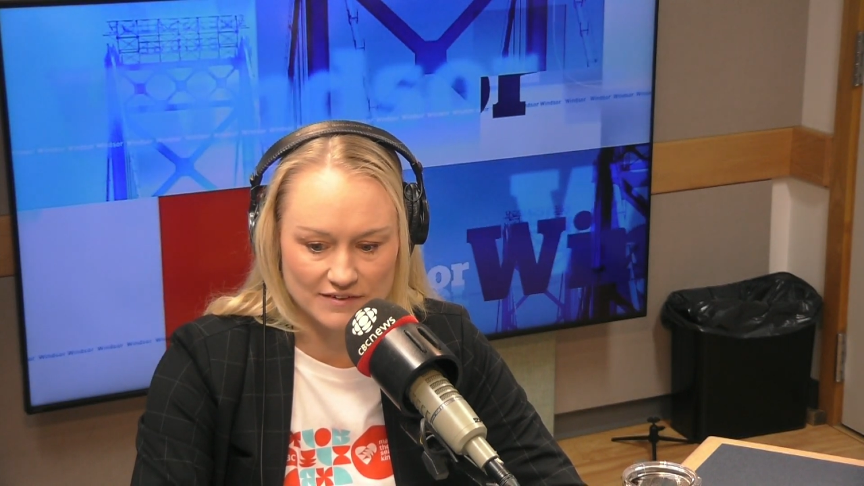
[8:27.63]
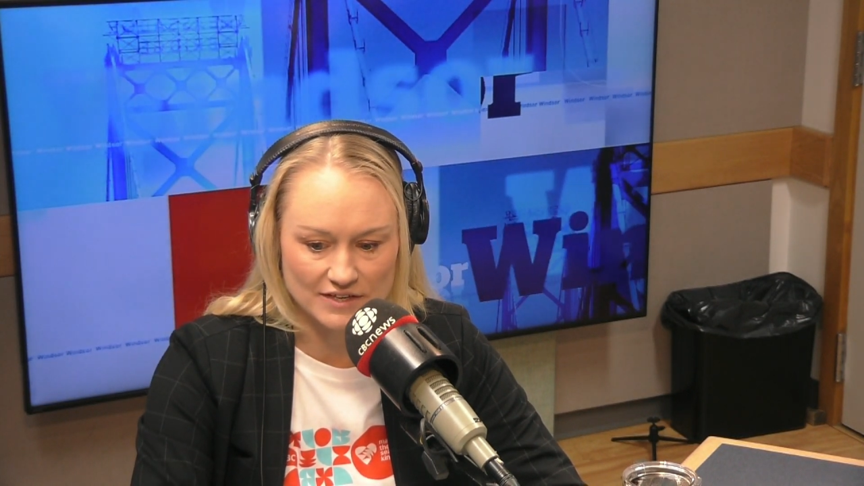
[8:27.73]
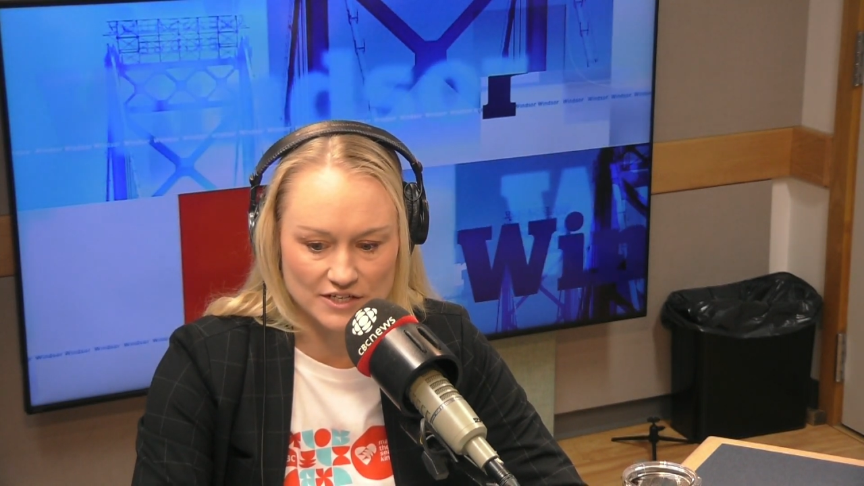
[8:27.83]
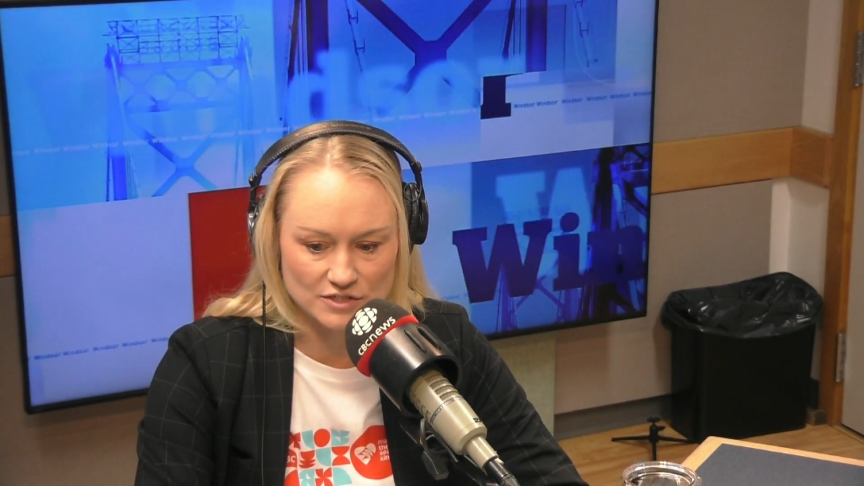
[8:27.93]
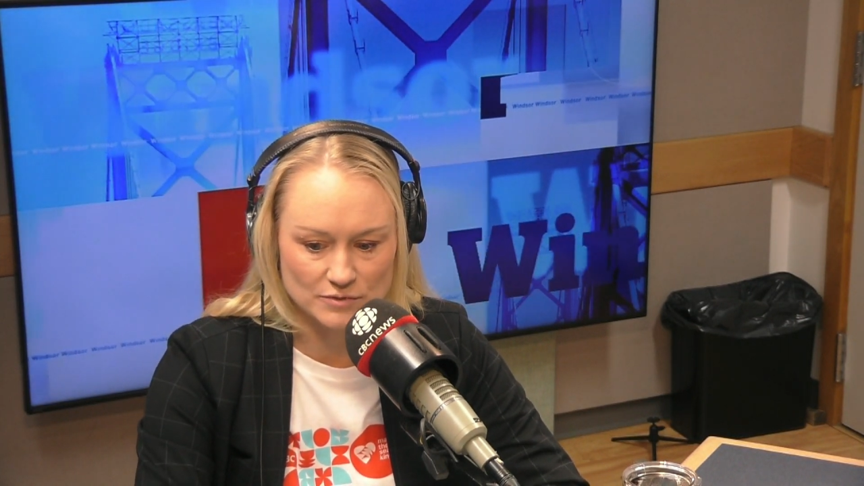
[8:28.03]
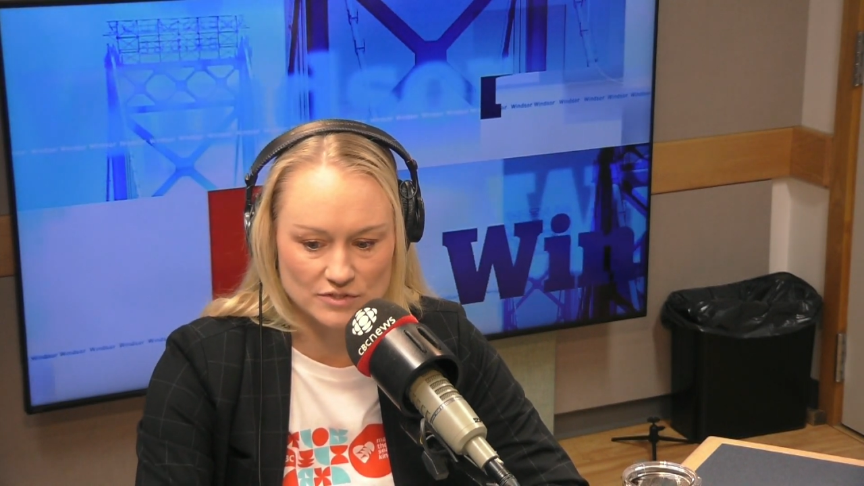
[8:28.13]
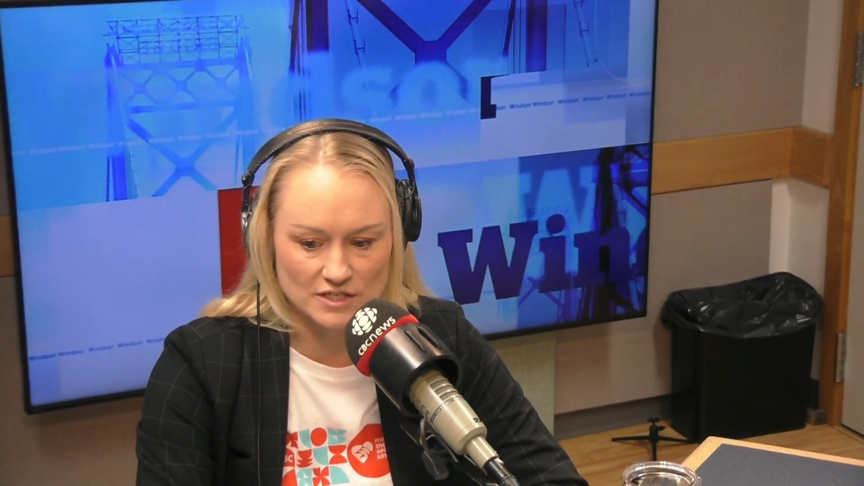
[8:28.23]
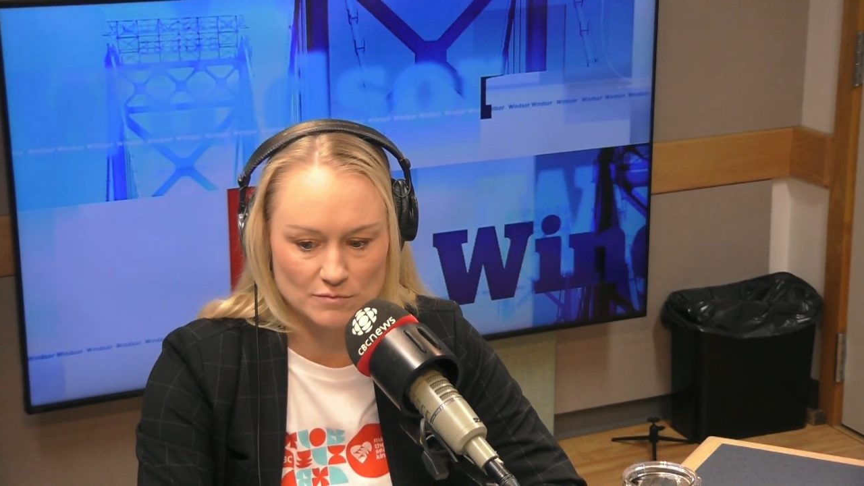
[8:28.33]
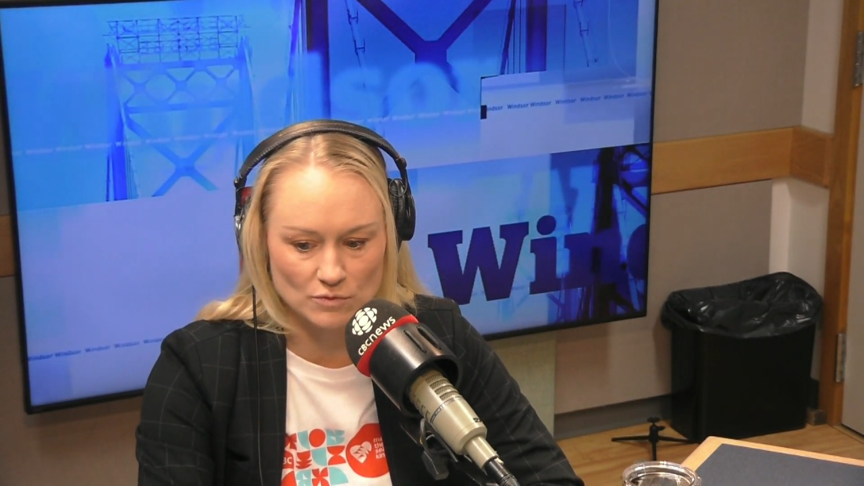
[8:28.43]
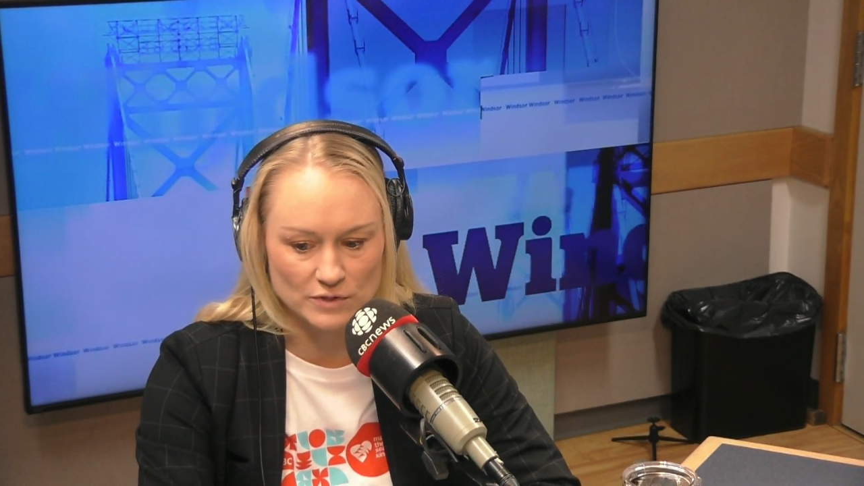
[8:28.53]
Aviation
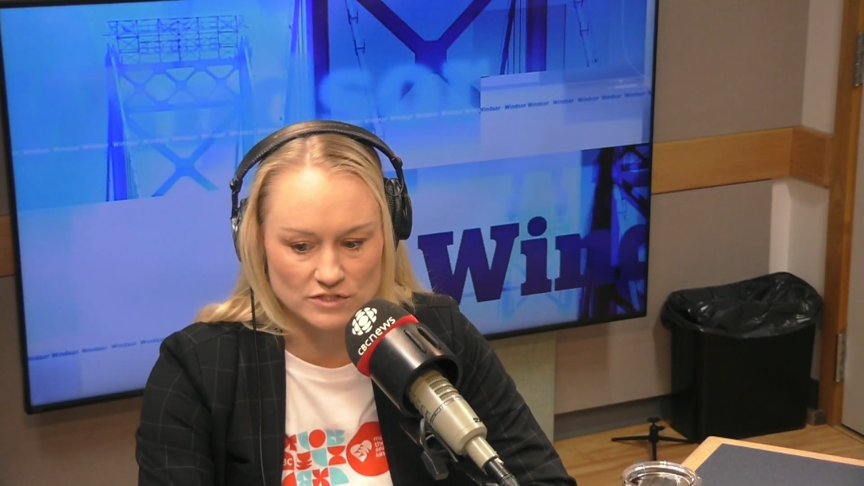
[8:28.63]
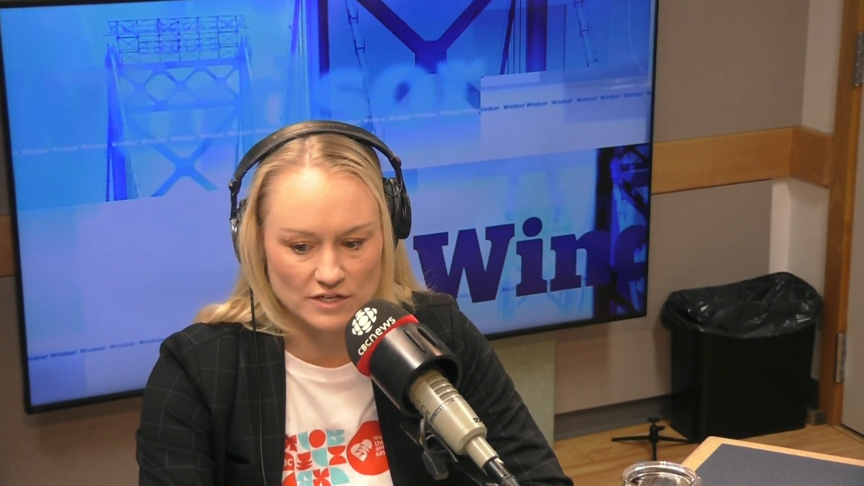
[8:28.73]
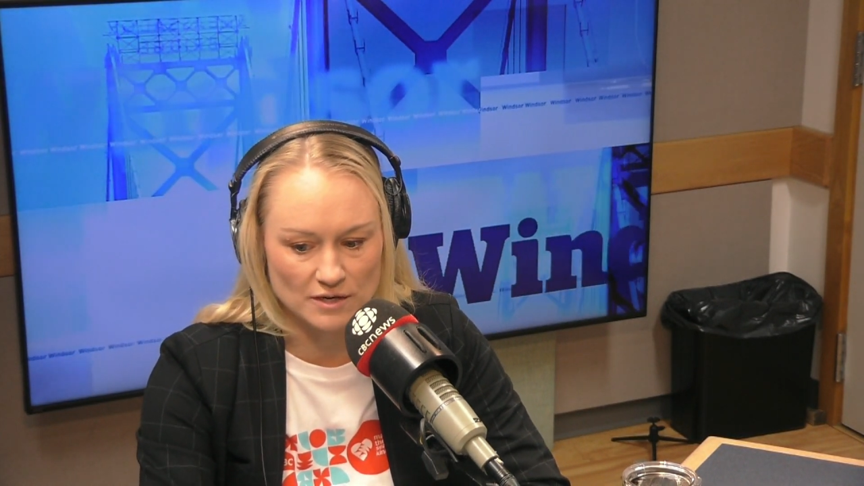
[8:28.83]
Museum in Windsor